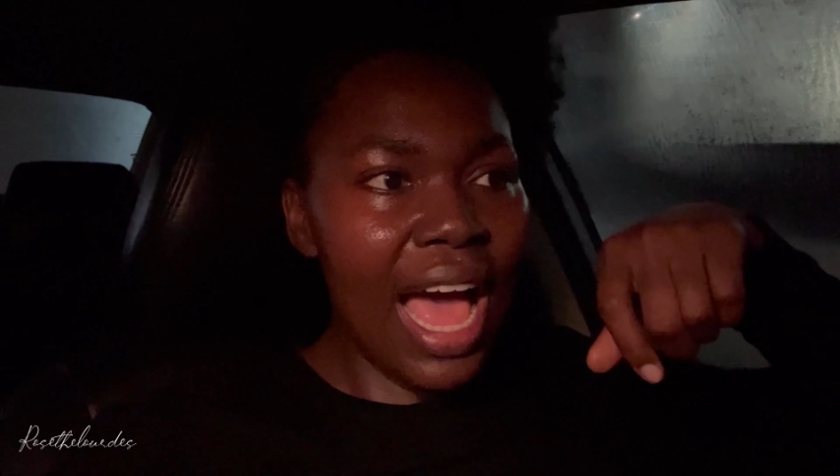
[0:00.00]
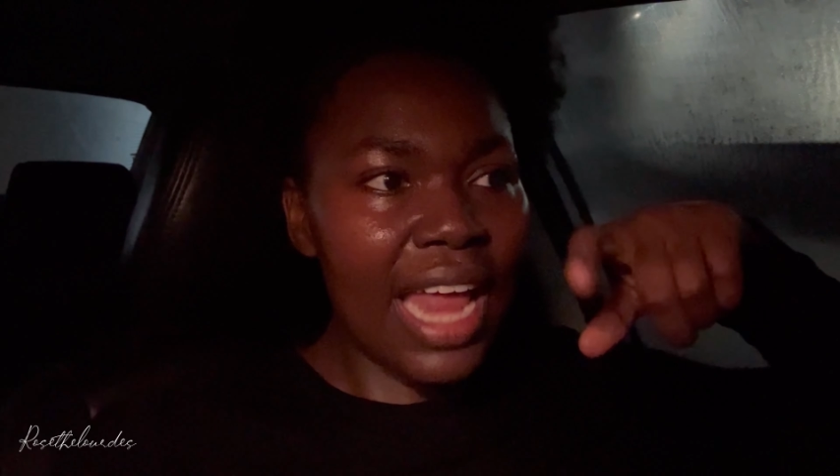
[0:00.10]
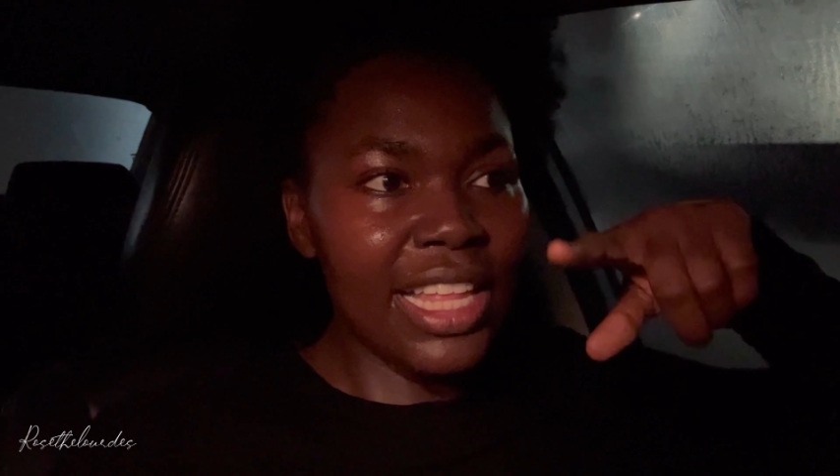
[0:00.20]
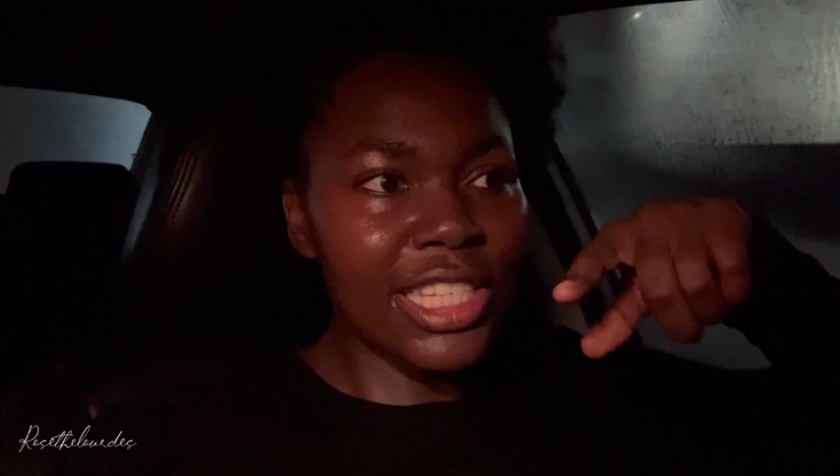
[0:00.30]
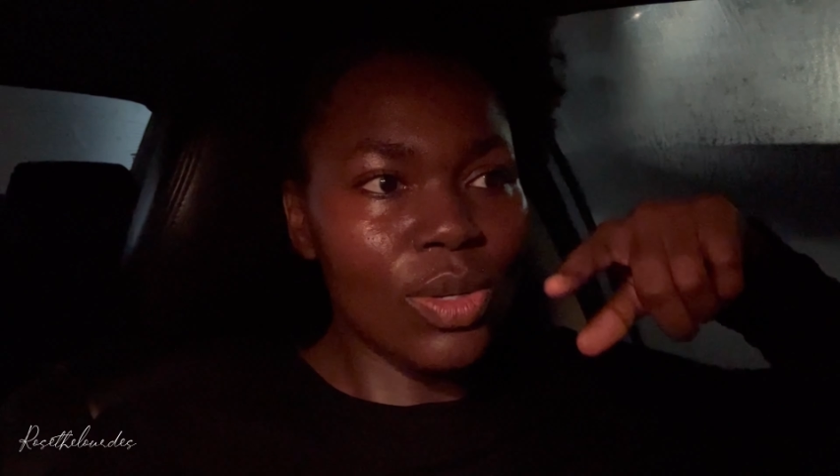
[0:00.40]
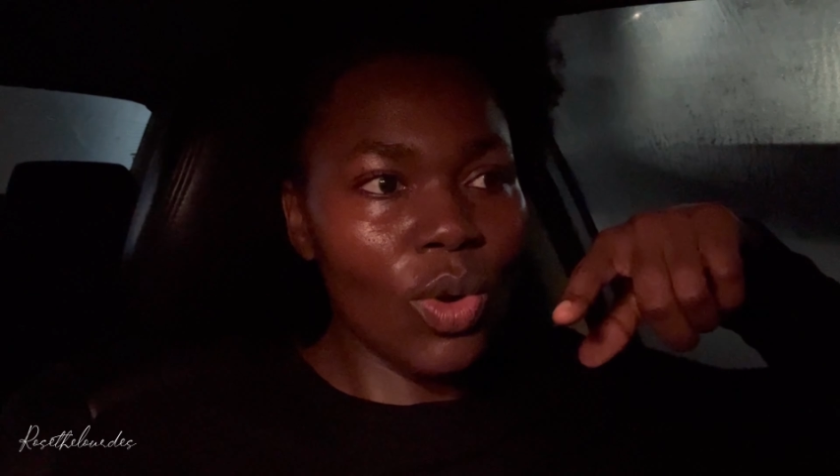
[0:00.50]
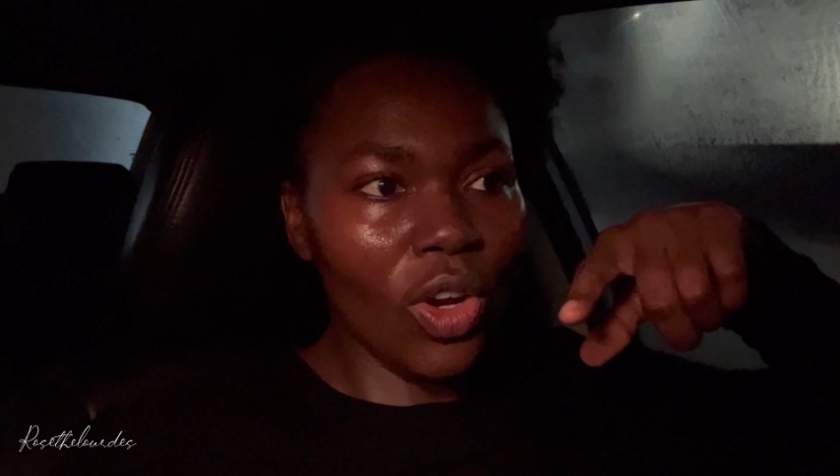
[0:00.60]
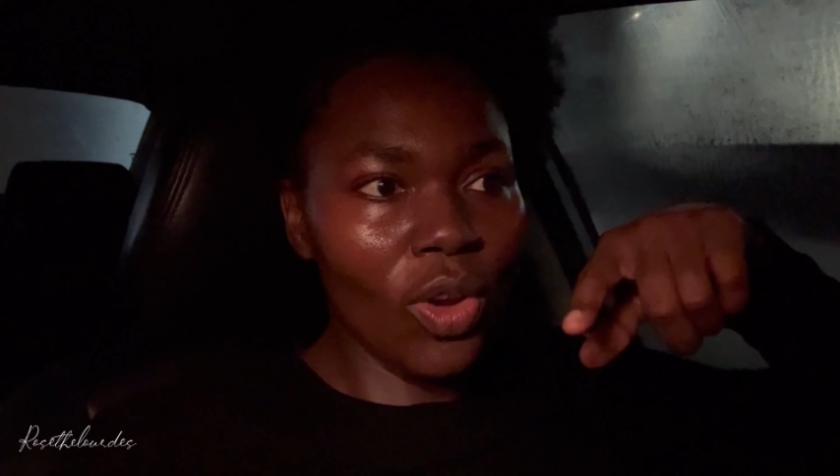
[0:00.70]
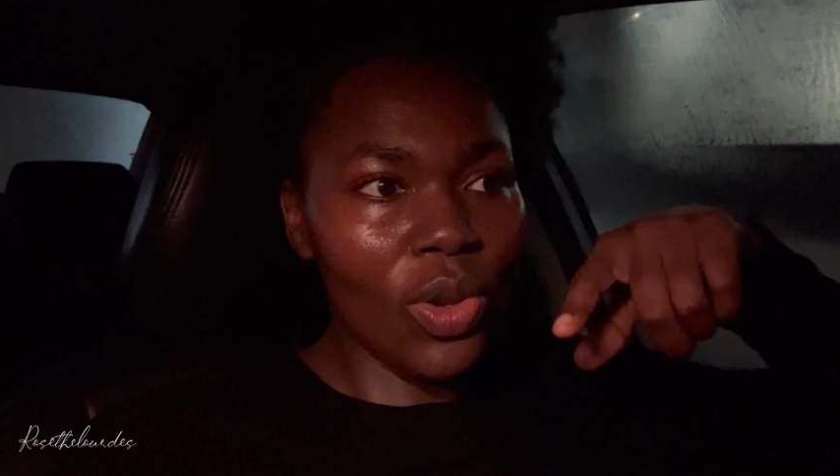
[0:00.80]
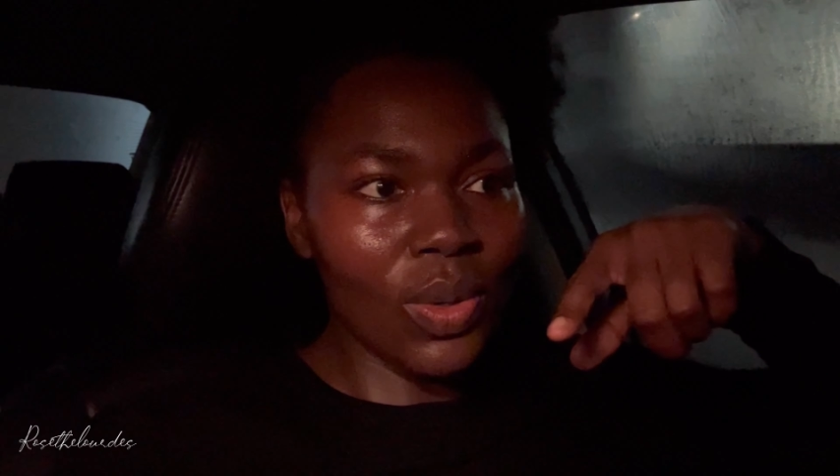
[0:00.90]
I need to work
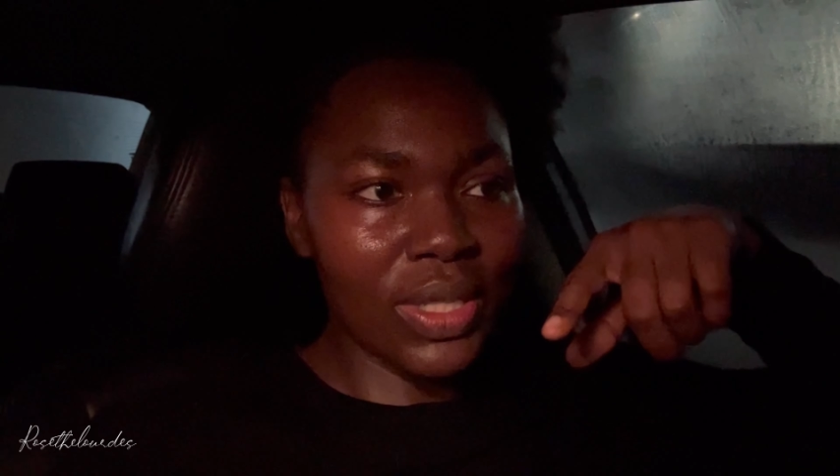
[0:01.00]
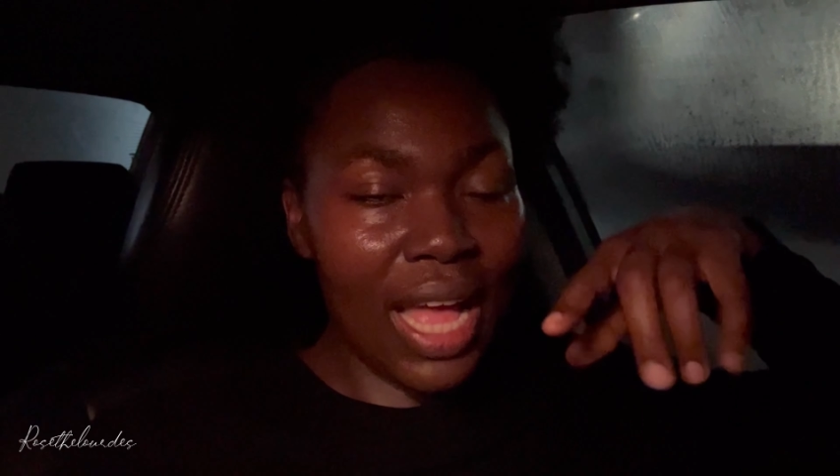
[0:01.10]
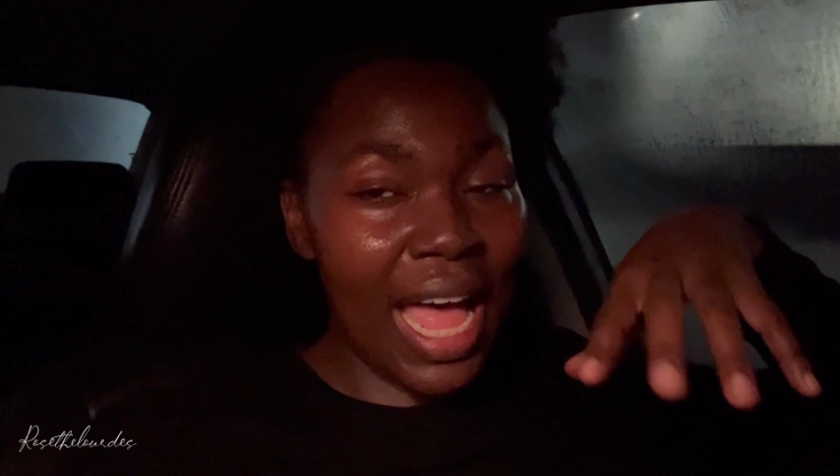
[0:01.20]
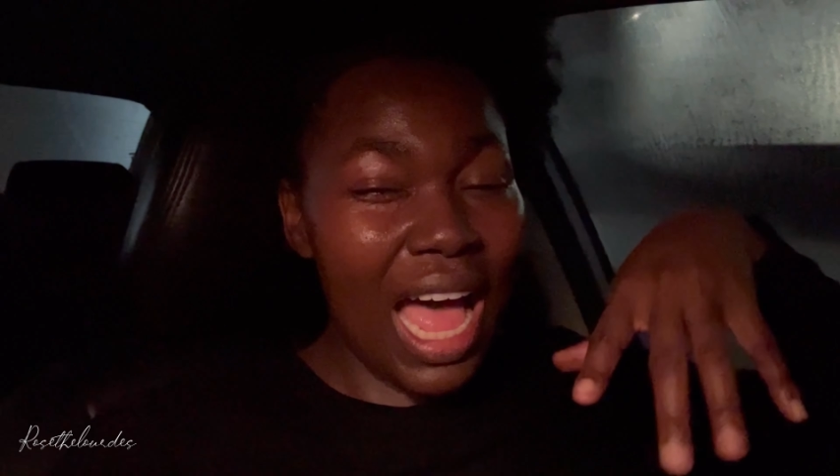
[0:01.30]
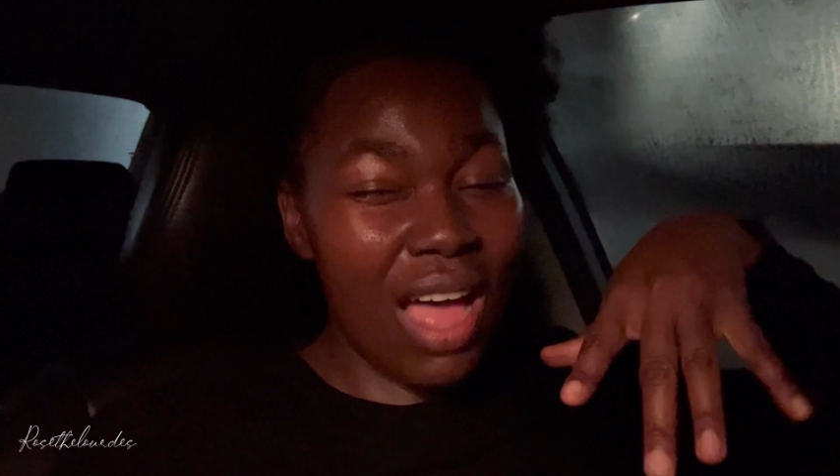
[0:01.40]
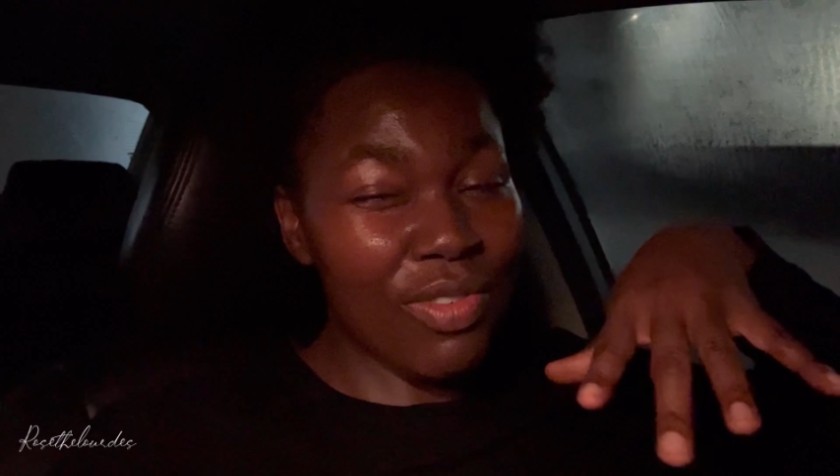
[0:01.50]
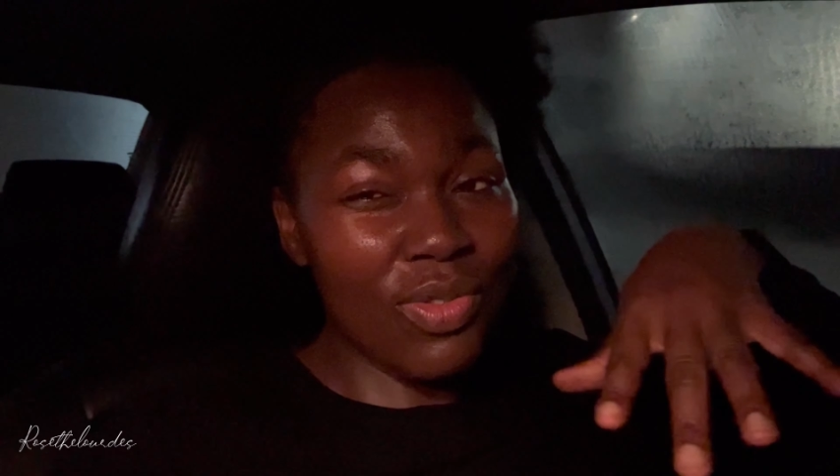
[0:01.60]
on those. I have a